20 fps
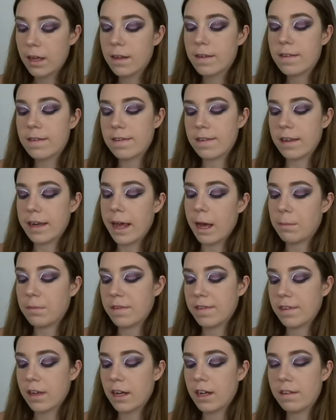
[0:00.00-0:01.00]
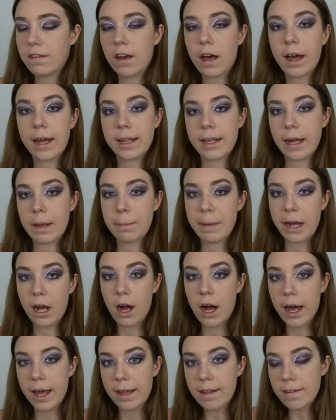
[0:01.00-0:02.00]
So now I'm just going to tightline my
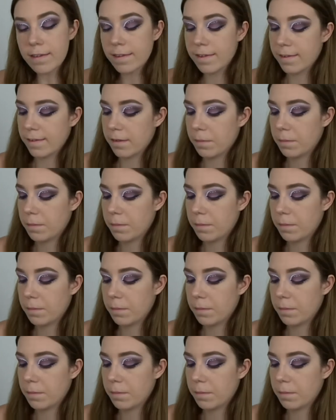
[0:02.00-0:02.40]
eyes.